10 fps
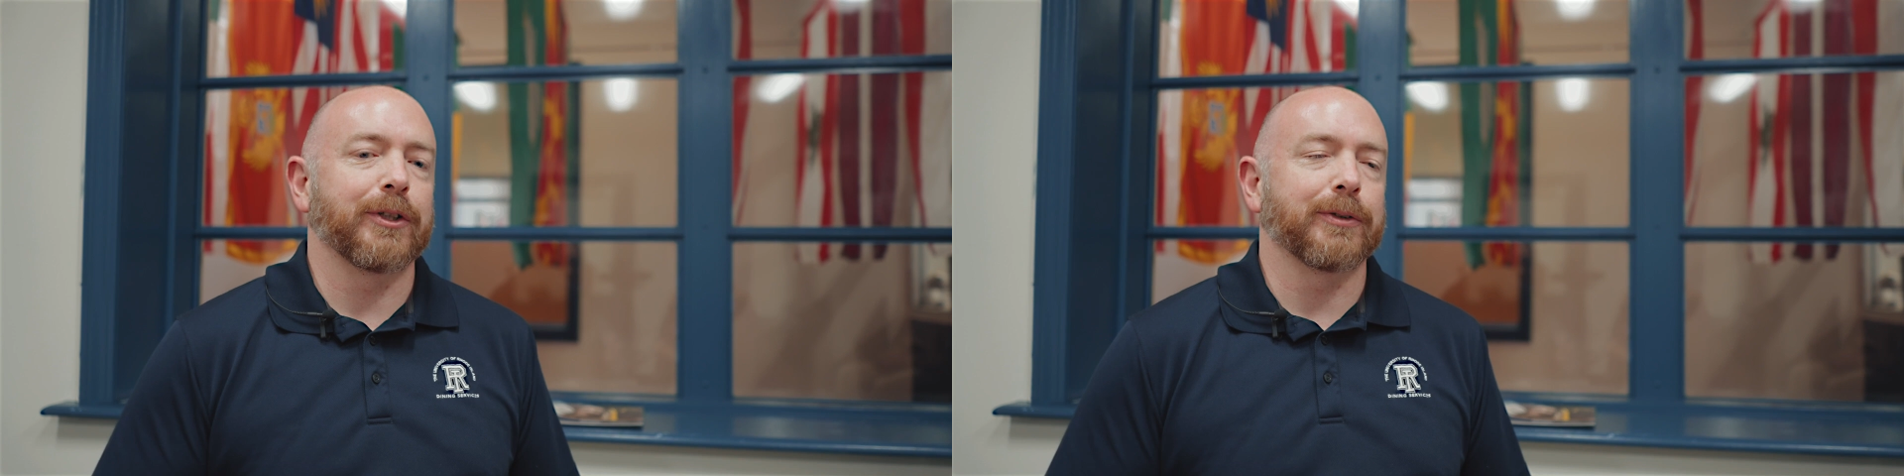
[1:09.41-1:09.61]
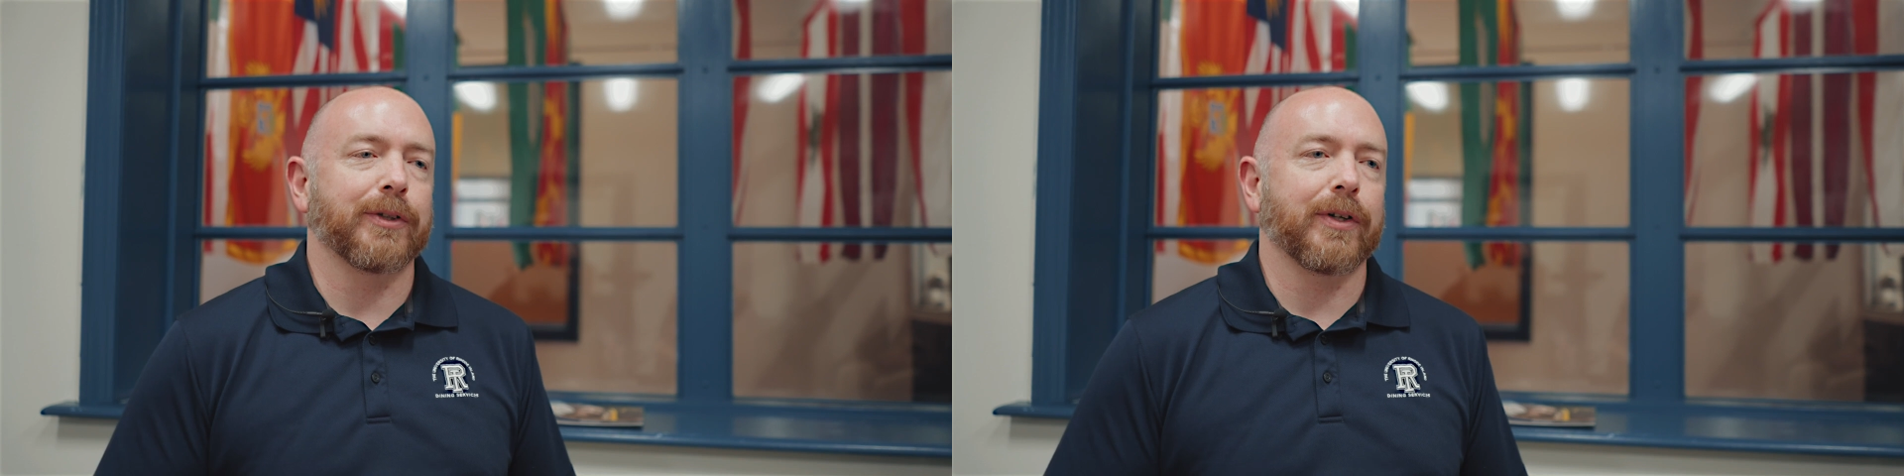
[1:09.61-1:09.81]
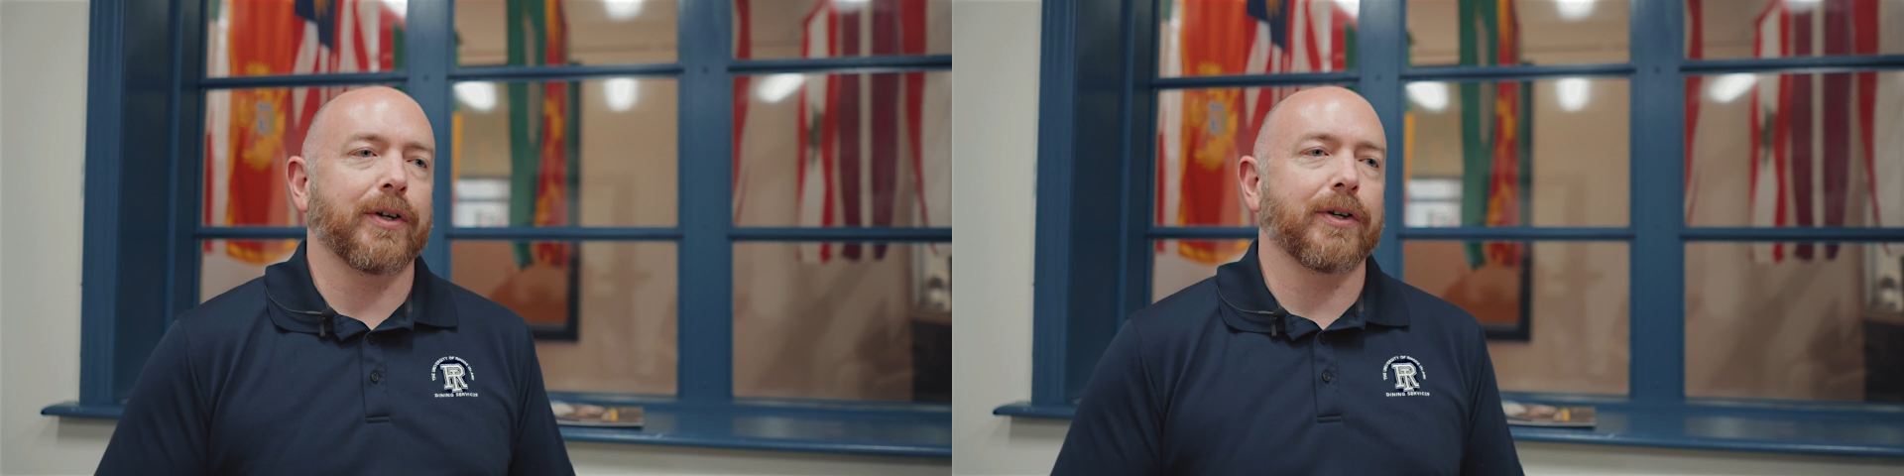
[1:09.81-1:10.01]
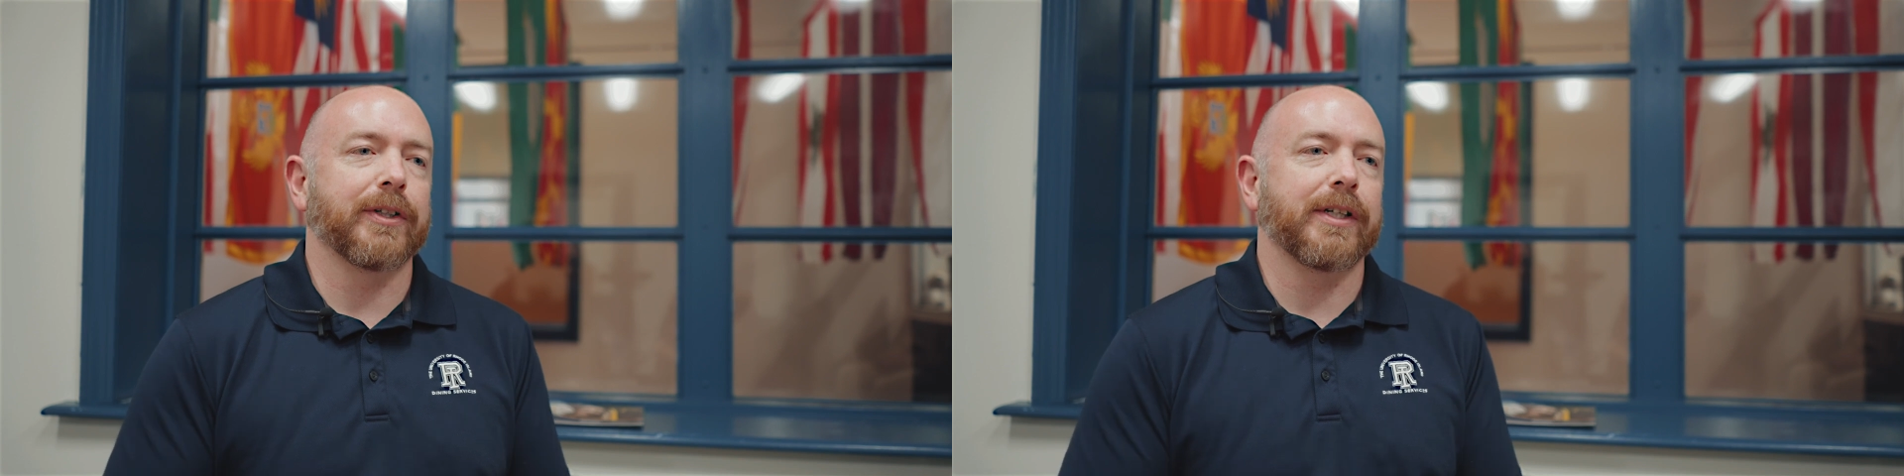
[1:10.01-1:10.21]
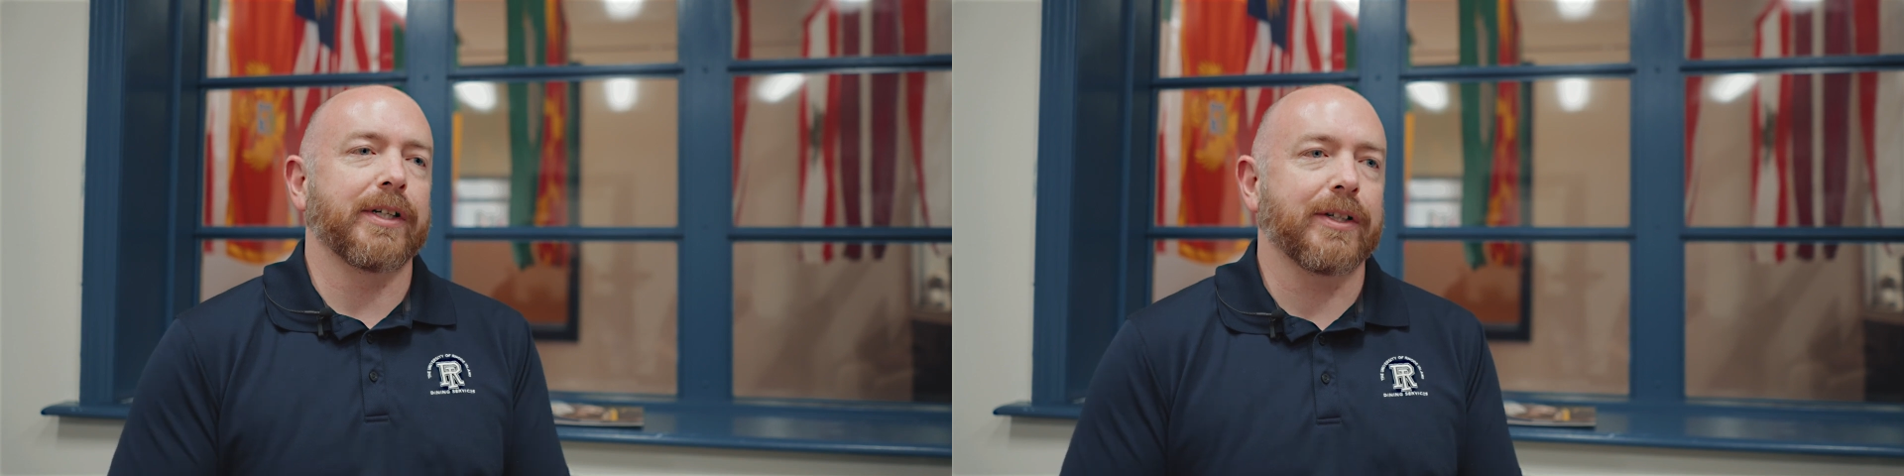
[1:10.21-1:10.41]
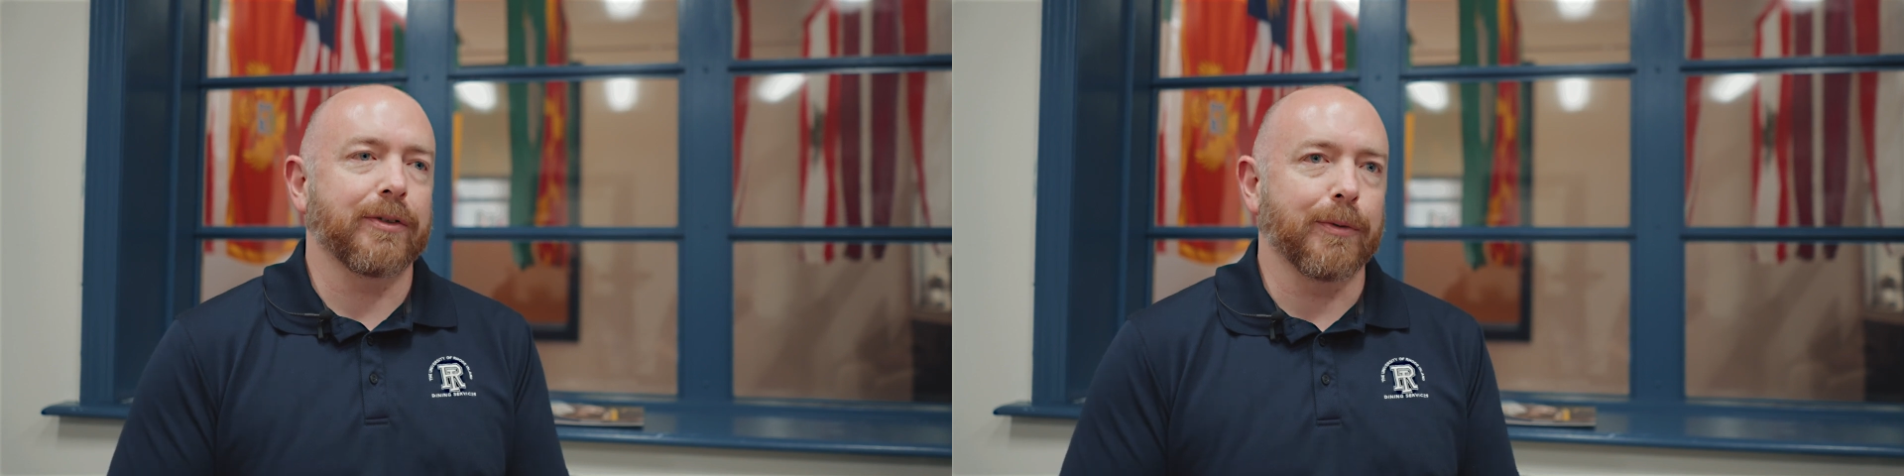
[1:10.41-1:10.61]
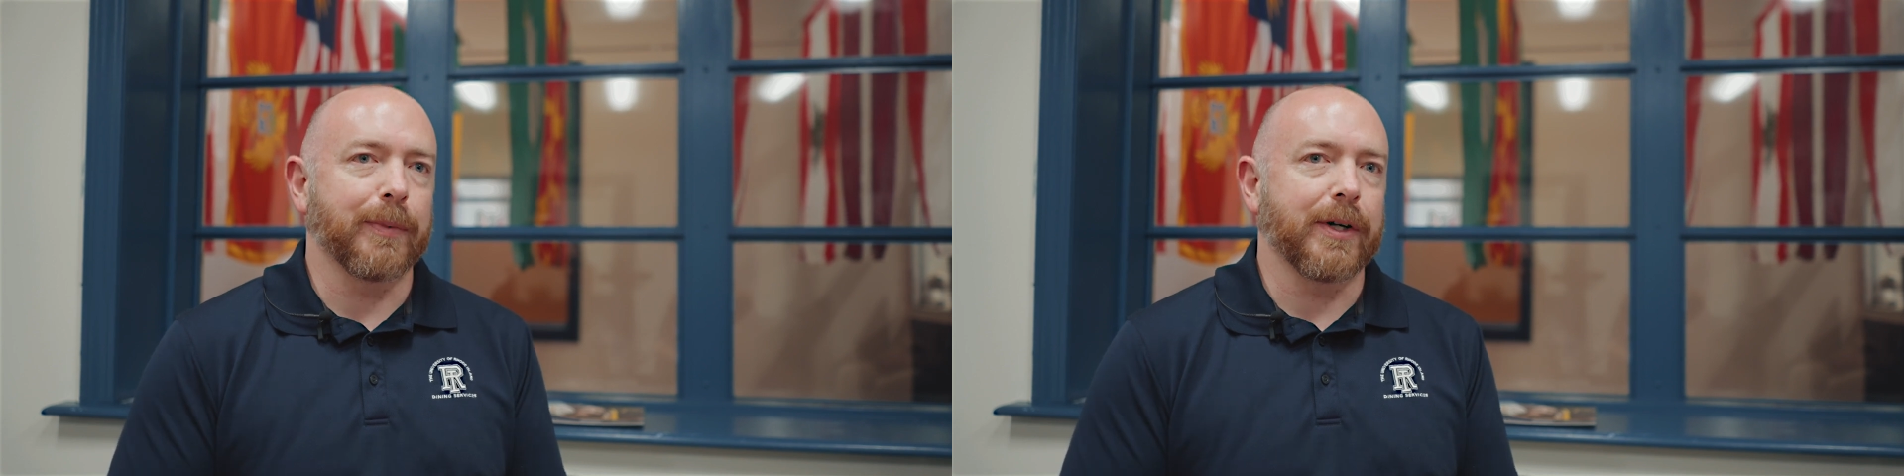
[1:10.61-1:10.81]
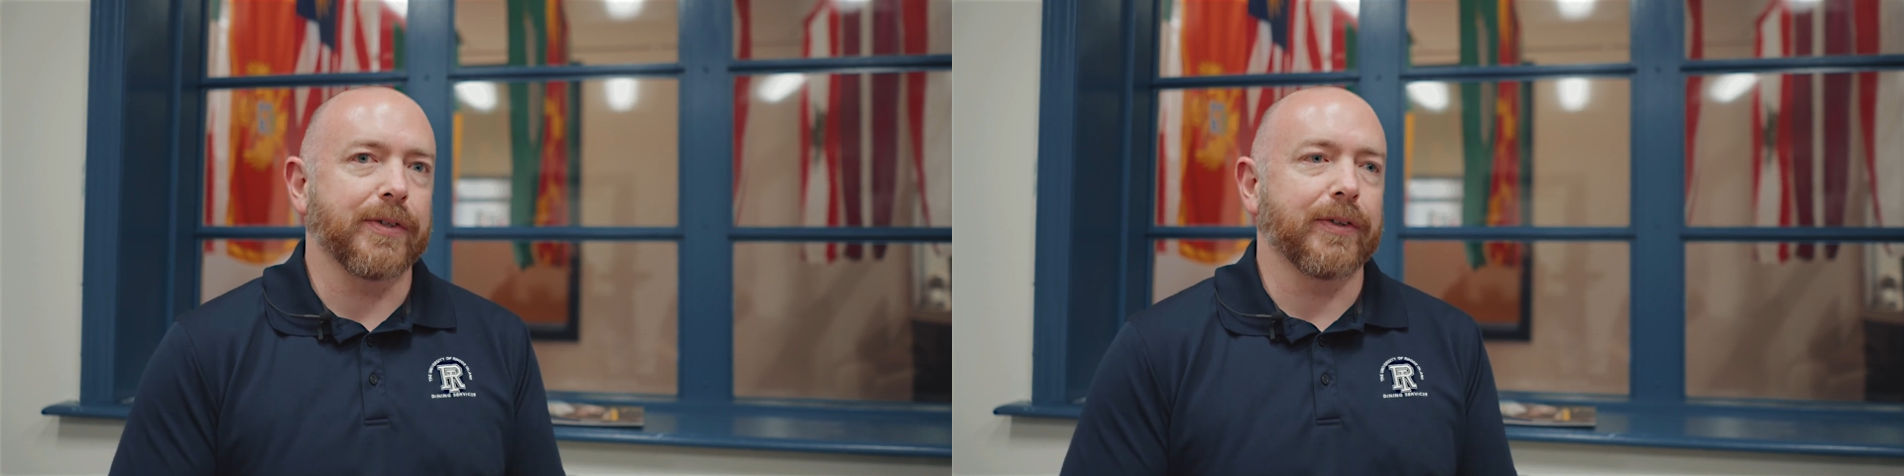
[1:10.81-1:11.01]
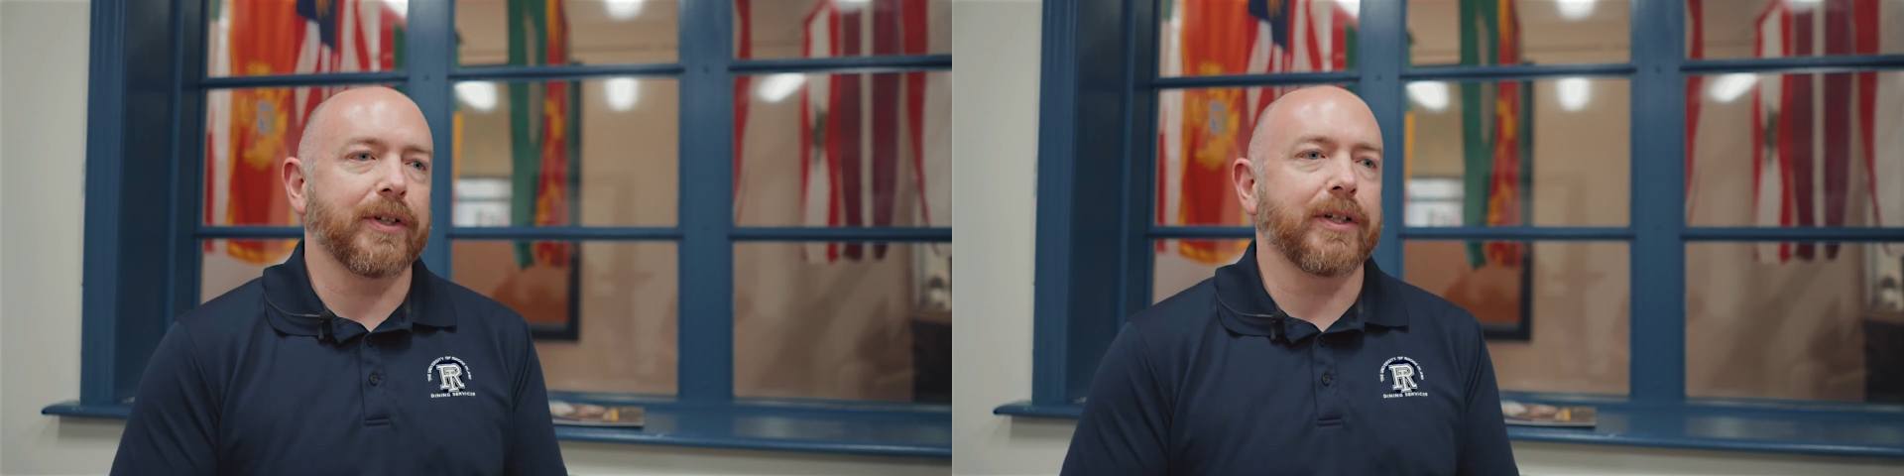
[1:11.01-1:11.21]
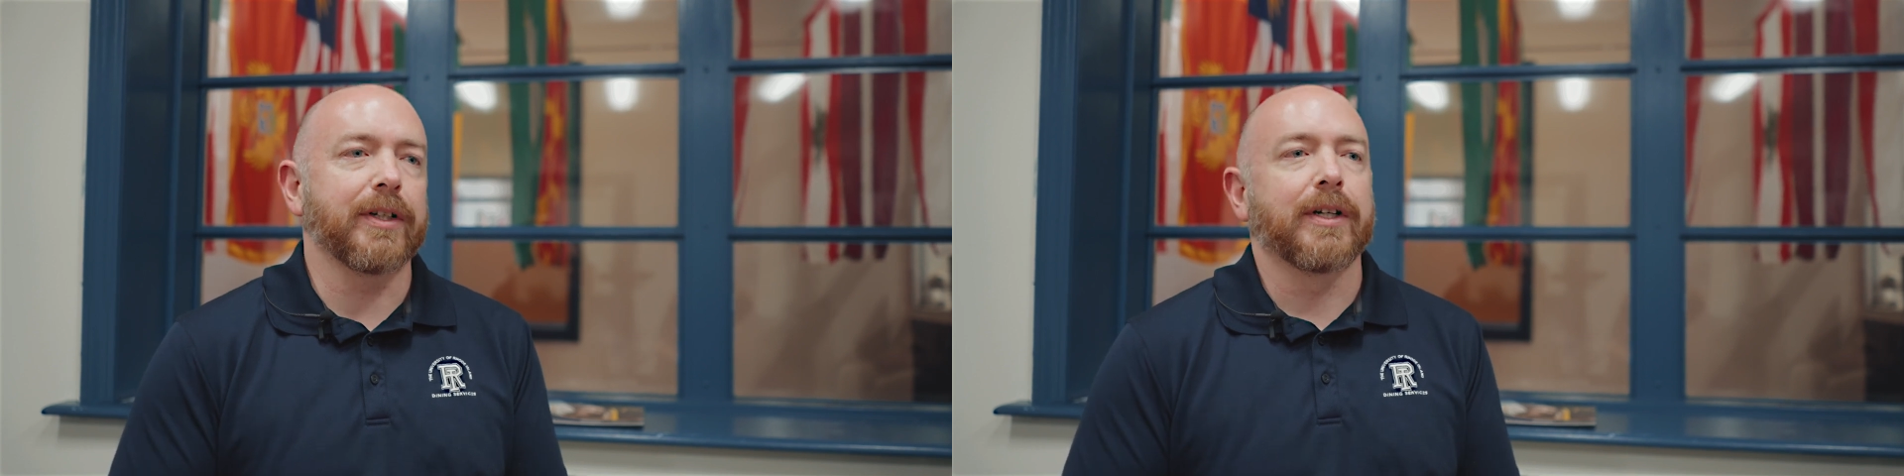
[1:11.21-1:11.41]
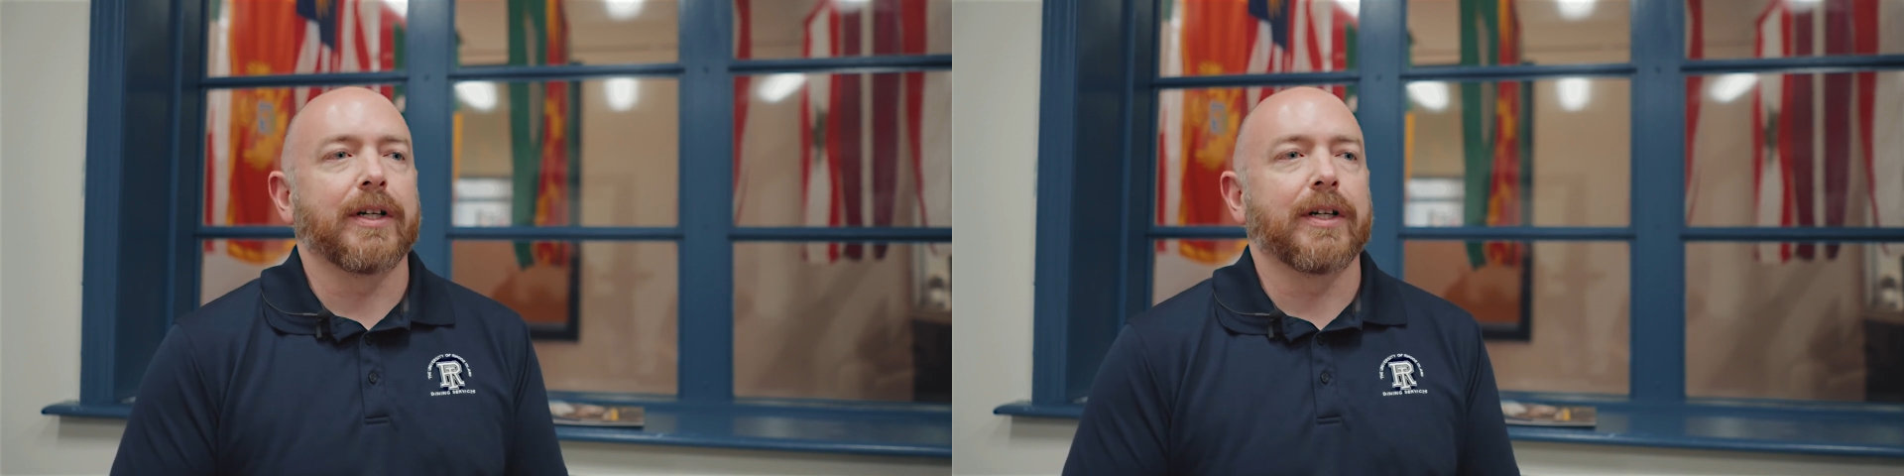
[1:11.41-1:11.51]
securely, robustly.